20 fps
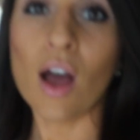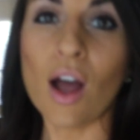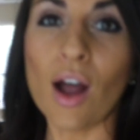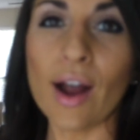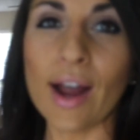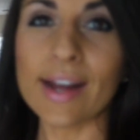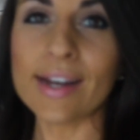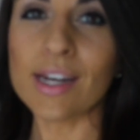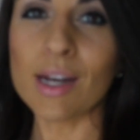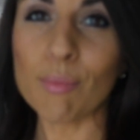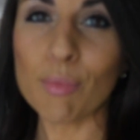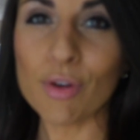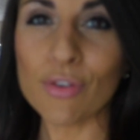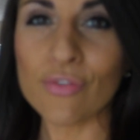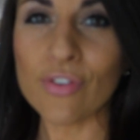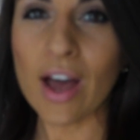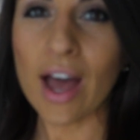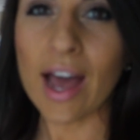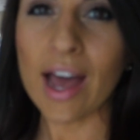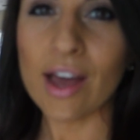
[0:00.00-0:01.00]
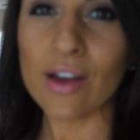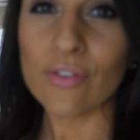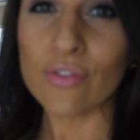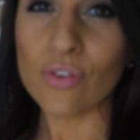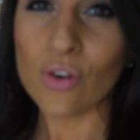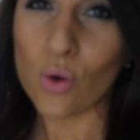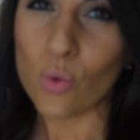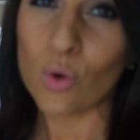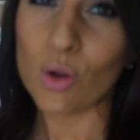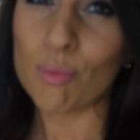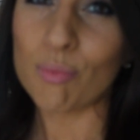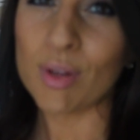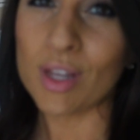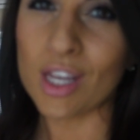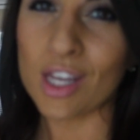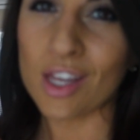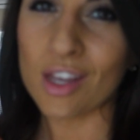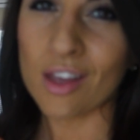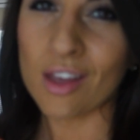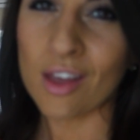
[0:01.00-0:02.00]
All right, number 5 would
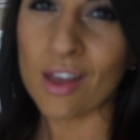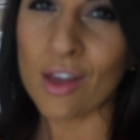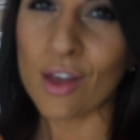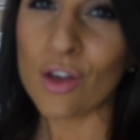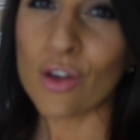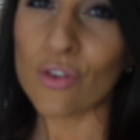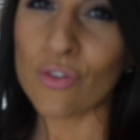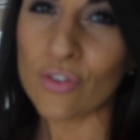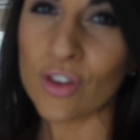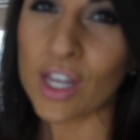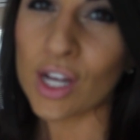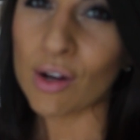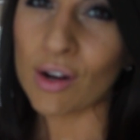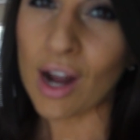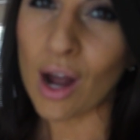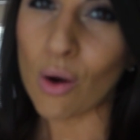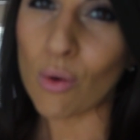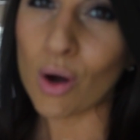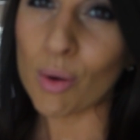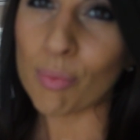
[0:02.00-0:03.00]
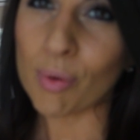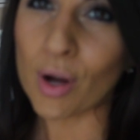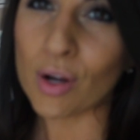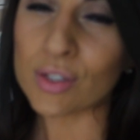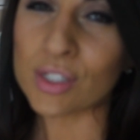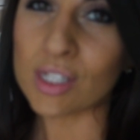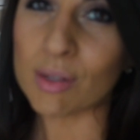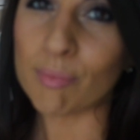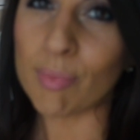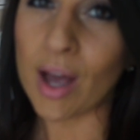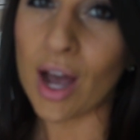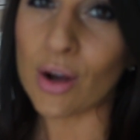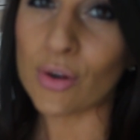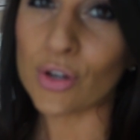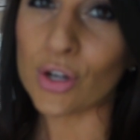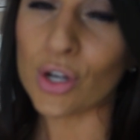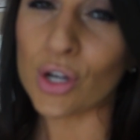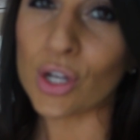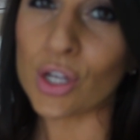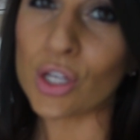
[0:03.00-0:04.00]
be figure out what protein
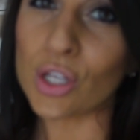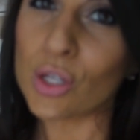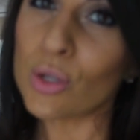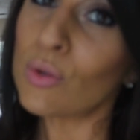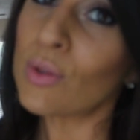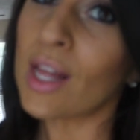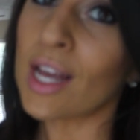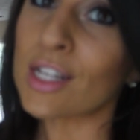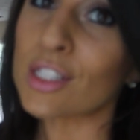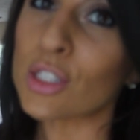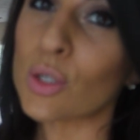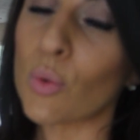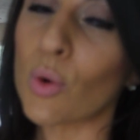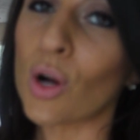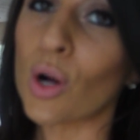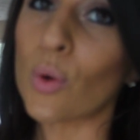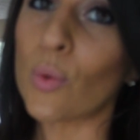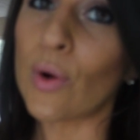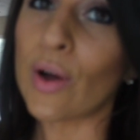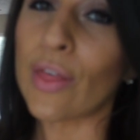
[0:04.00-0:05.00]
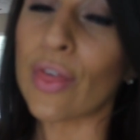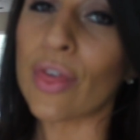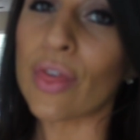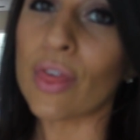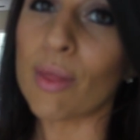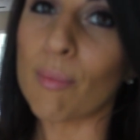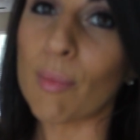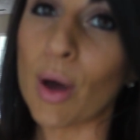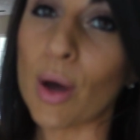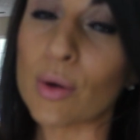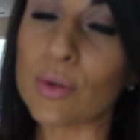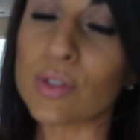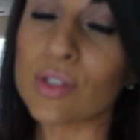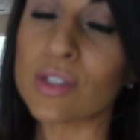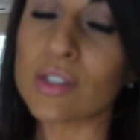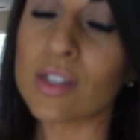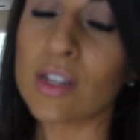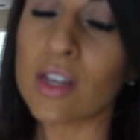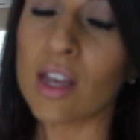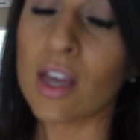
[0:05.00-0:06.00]
powder you like to work with the
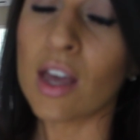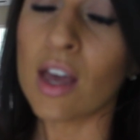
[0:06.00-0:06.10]
most.